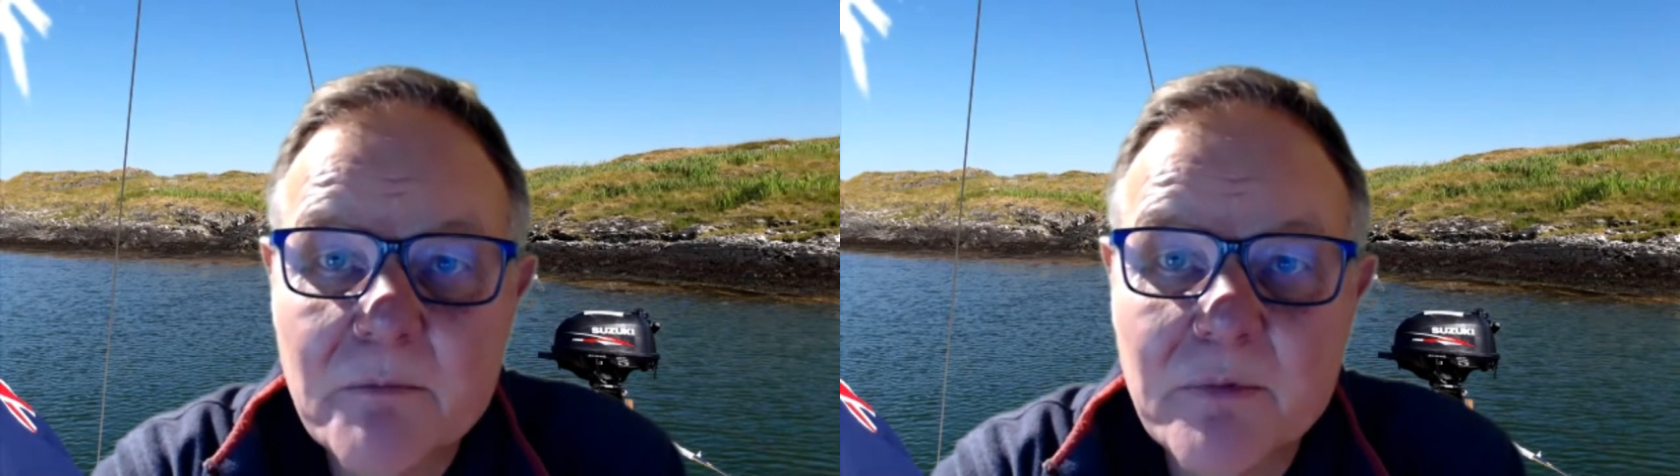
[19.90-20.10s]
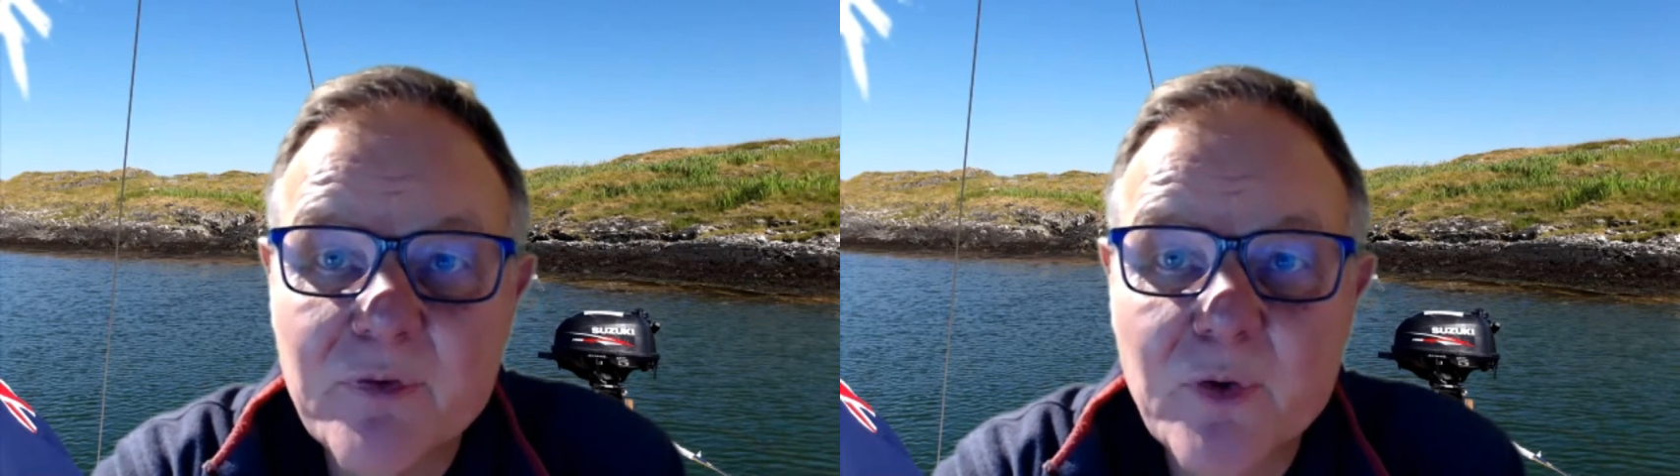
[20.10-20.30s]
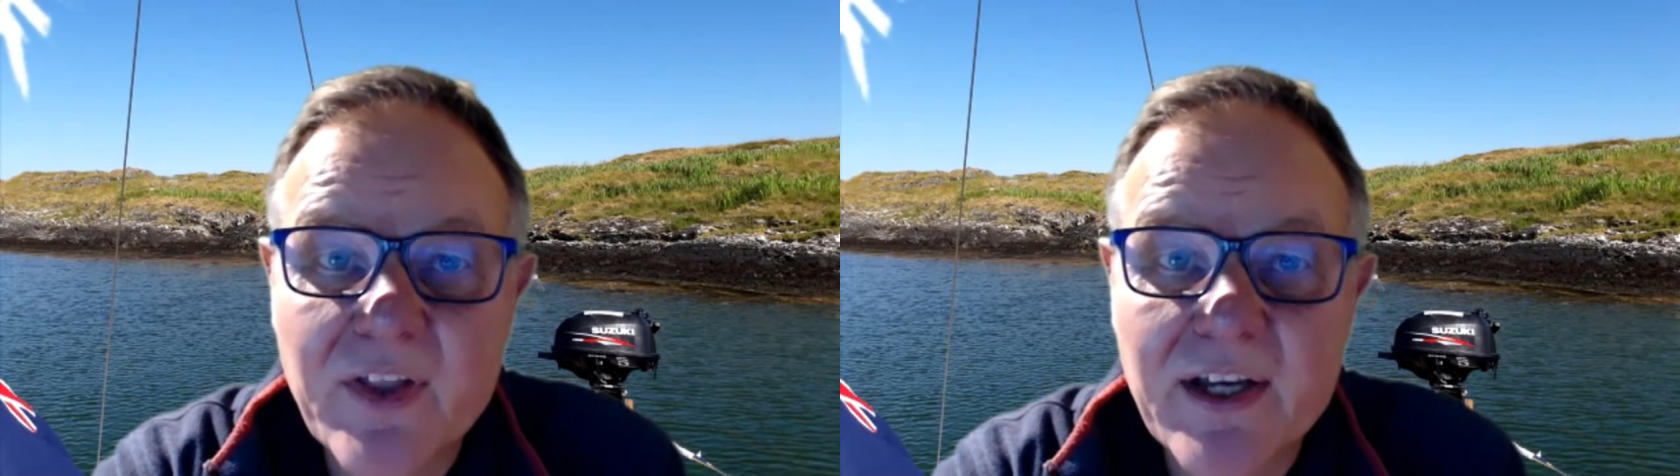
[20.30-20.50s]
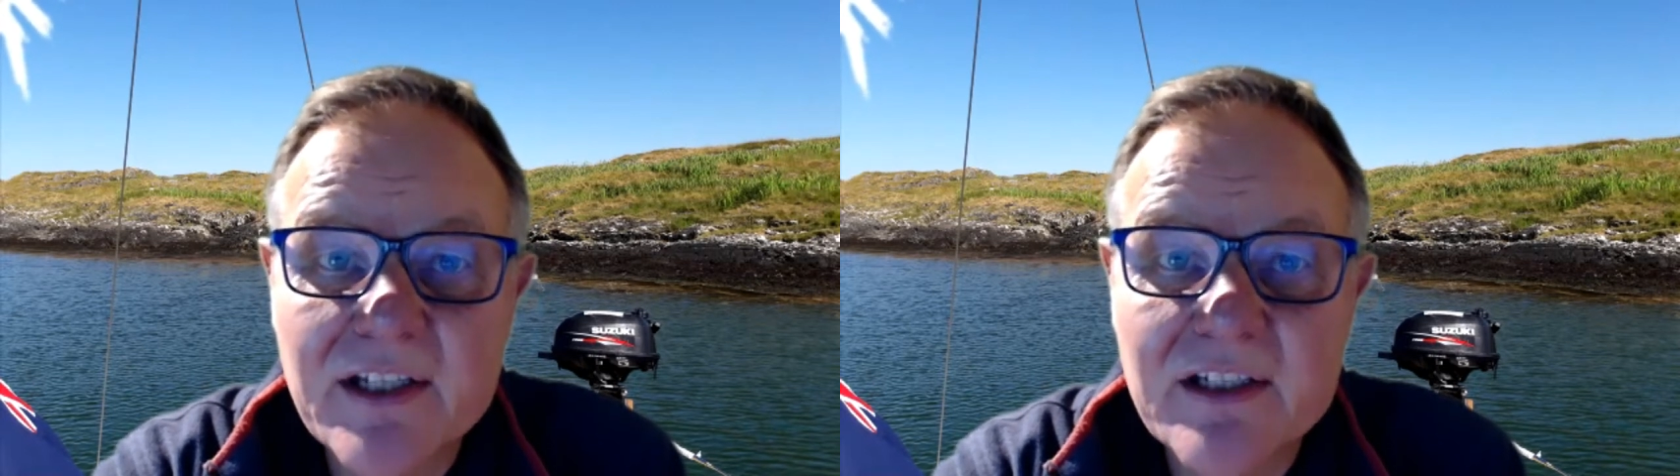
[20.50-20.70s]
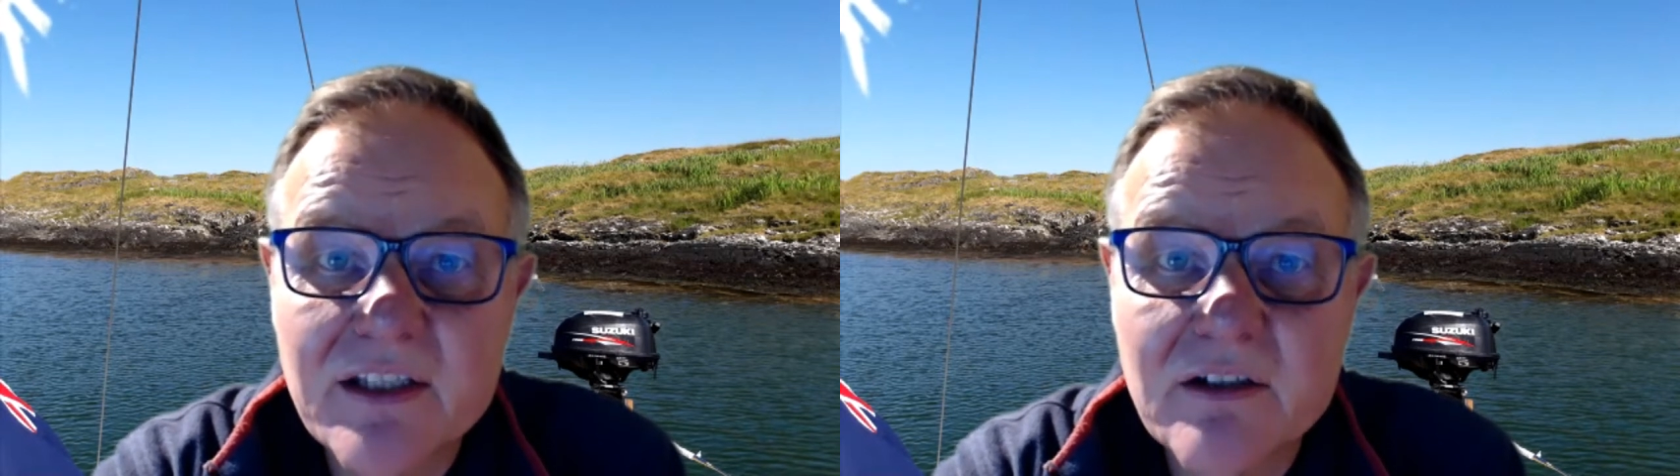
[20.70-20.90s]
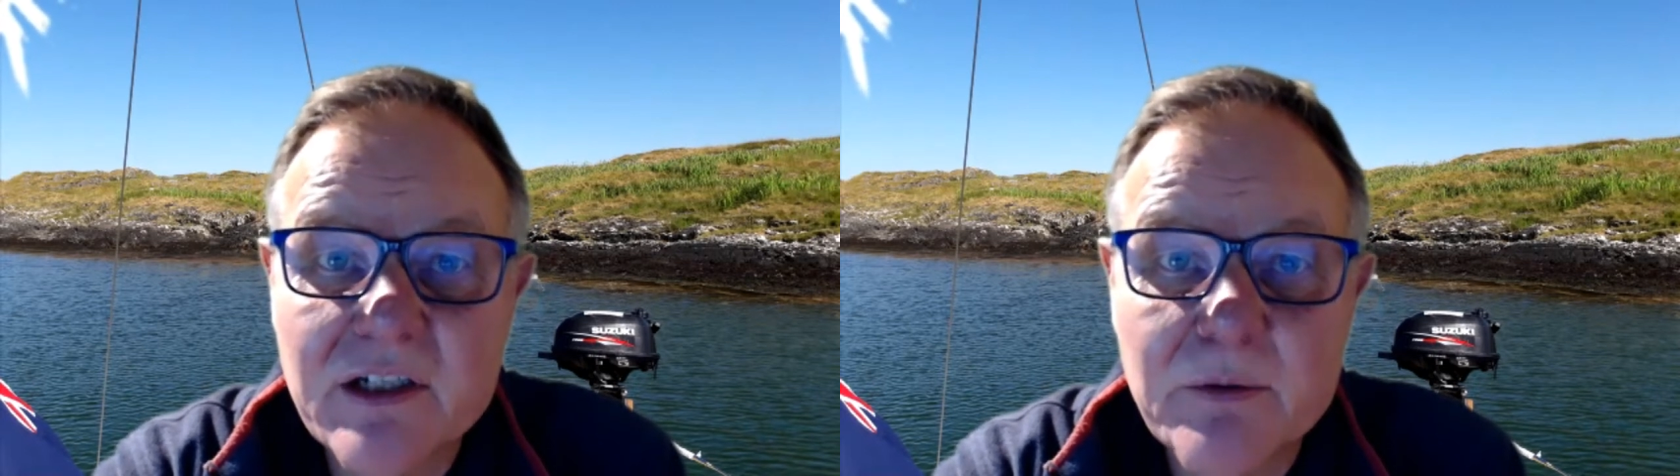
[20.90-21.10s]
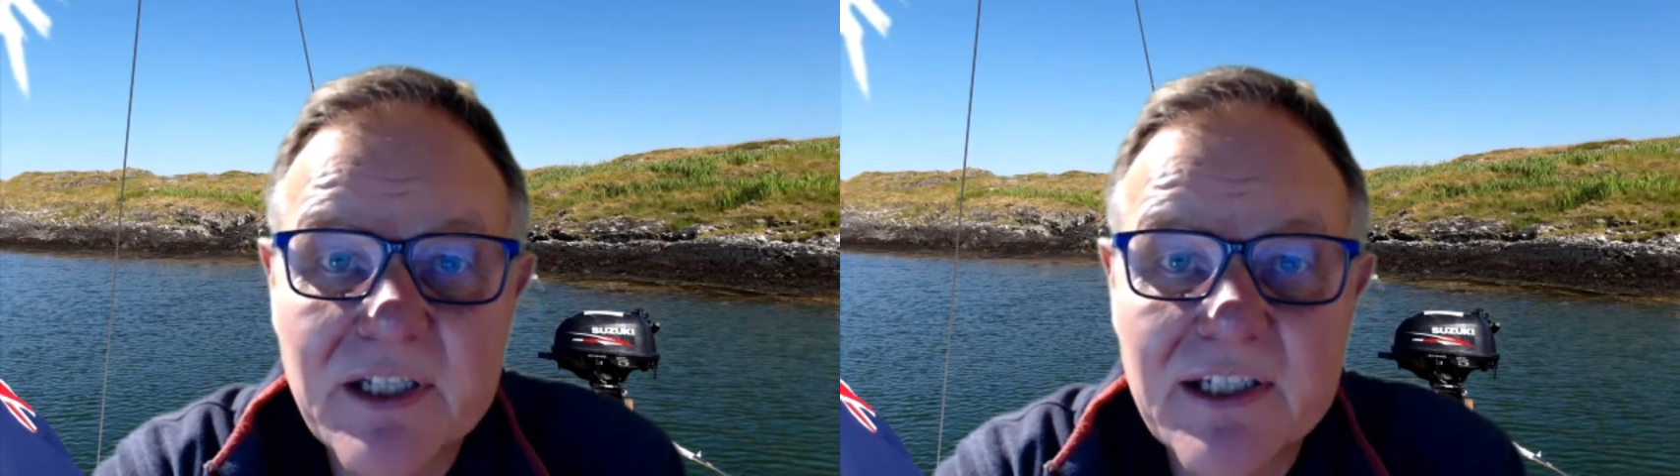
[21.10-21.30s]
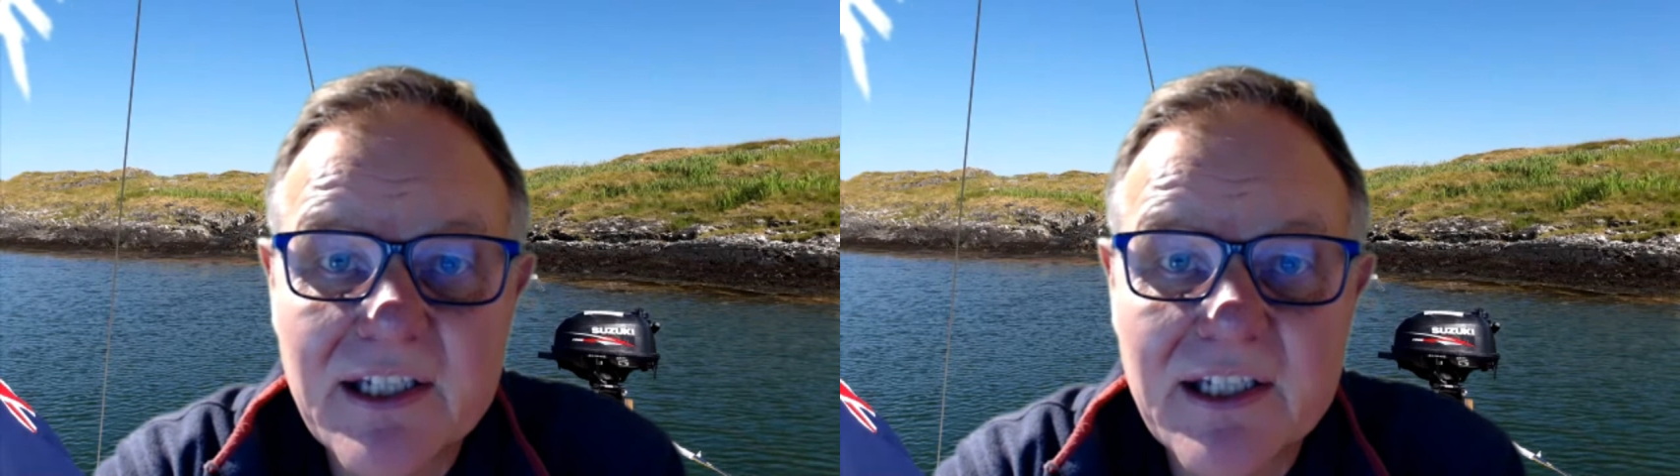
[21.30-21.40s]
Before that, the only way to